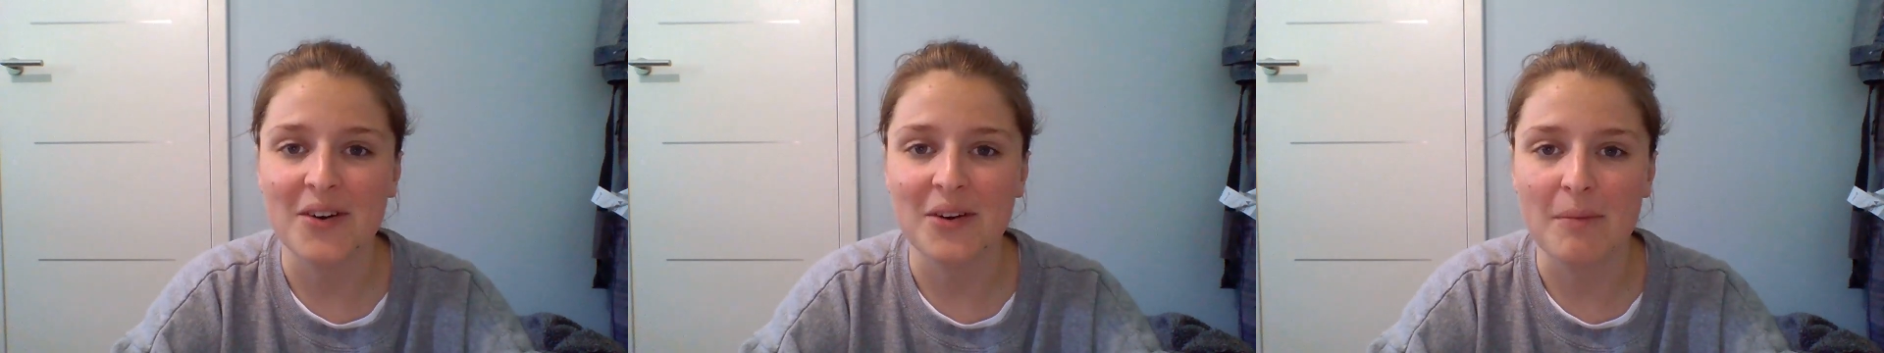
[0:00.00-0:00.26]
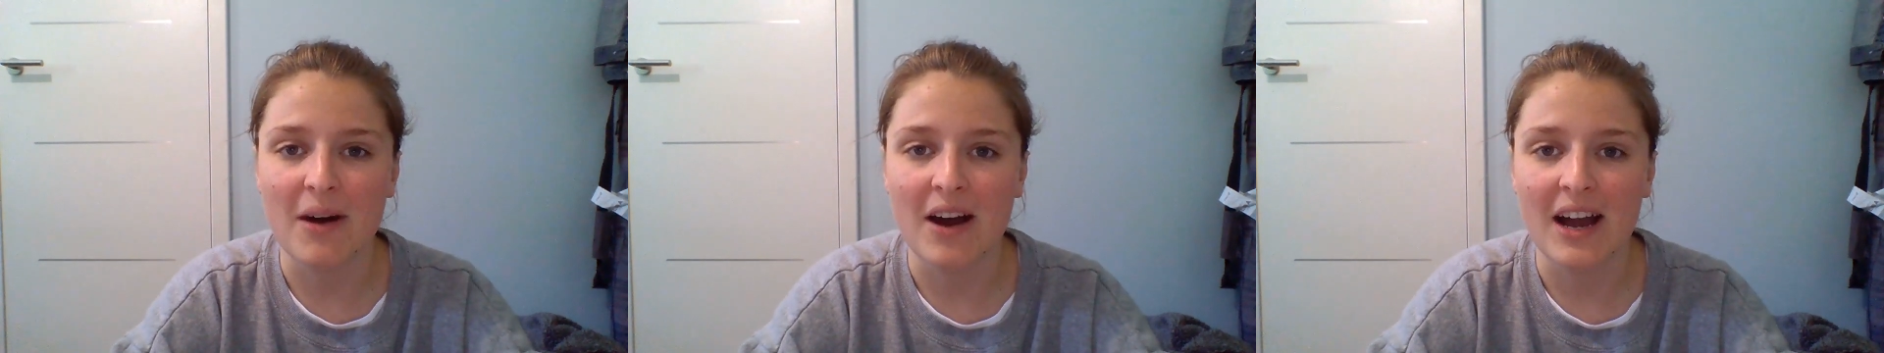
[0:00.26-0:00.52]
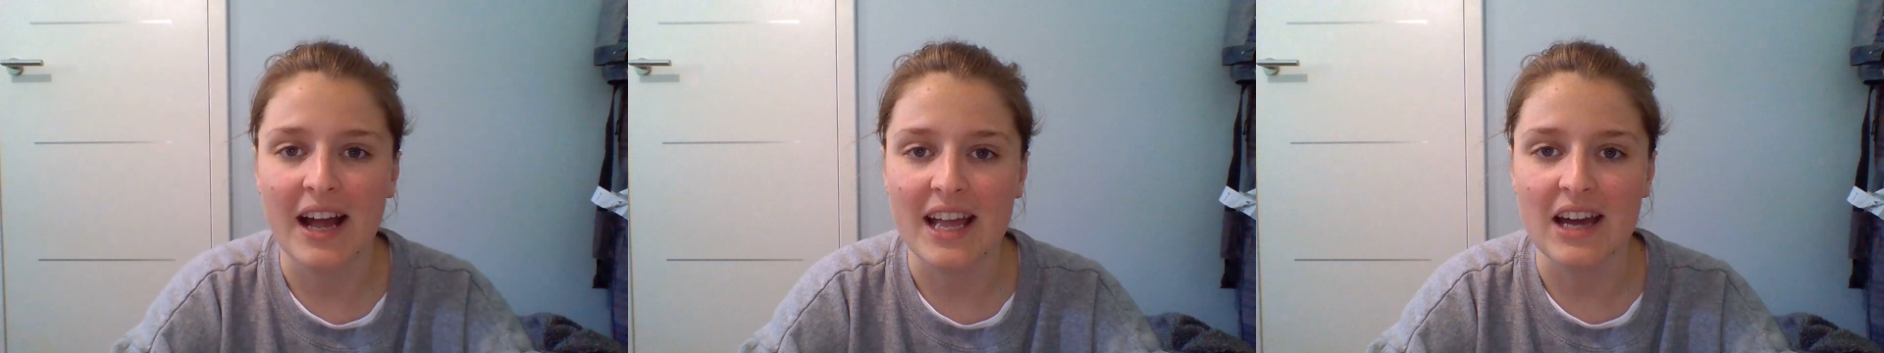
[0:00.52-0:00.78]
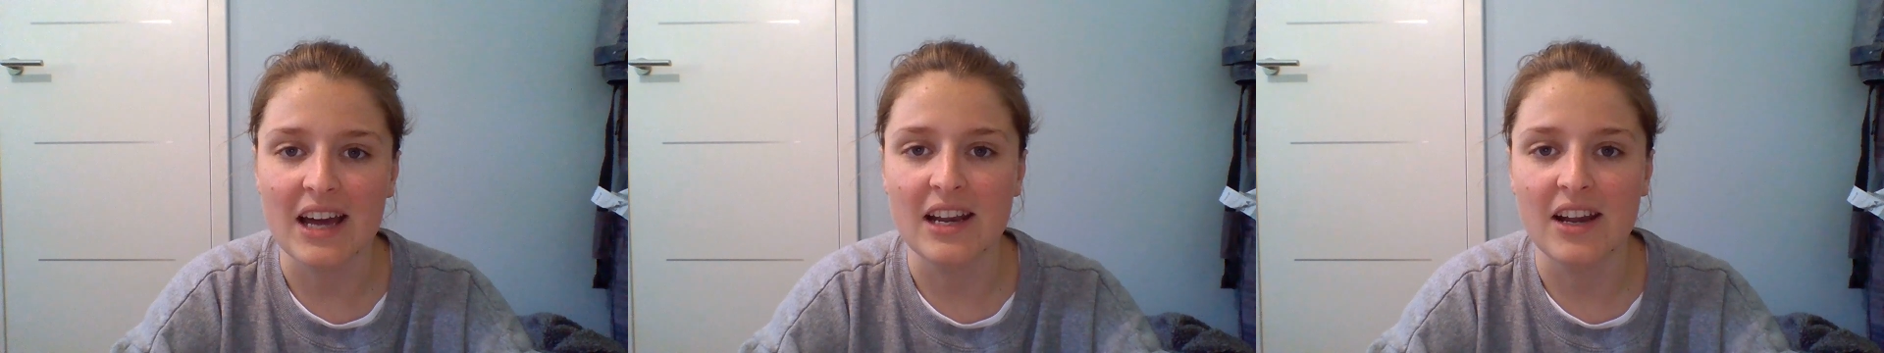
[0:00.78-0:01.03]
on my
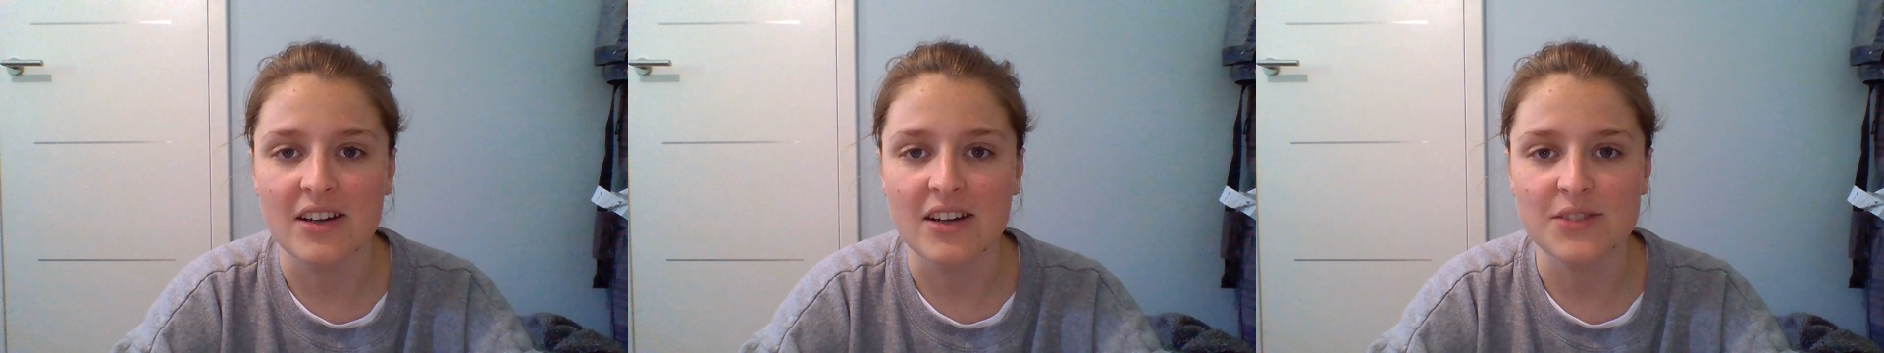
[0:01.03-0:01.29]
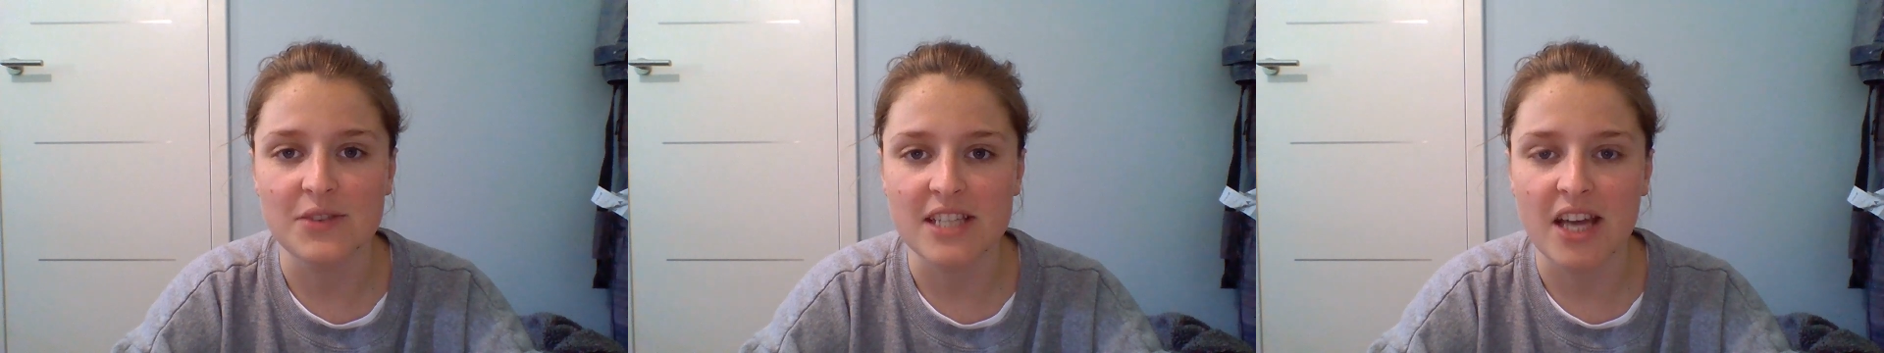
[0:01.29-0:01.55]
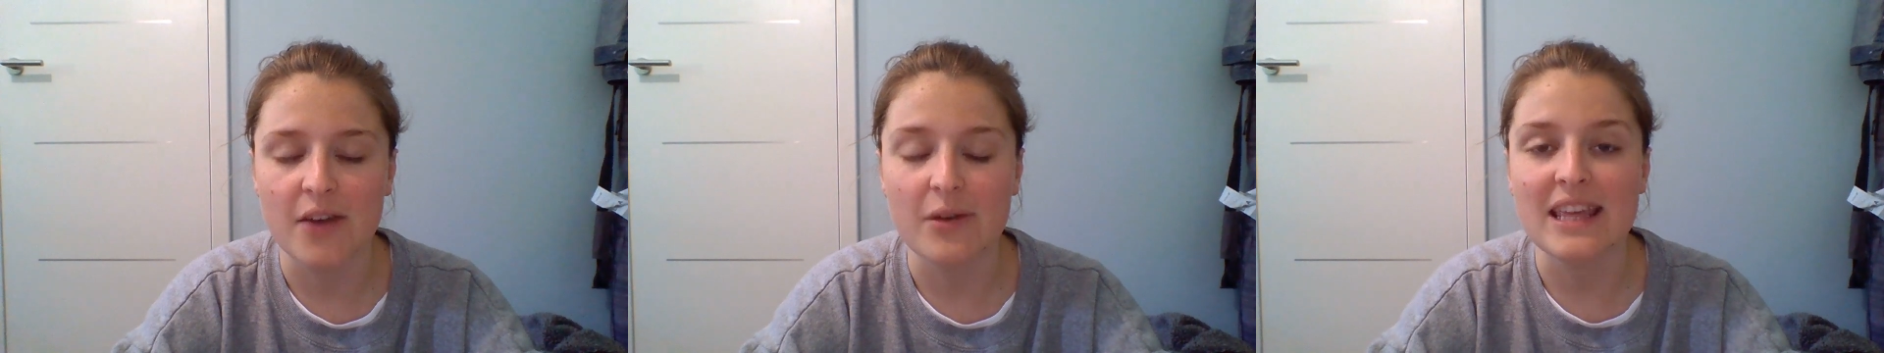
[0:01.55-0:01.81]
last video,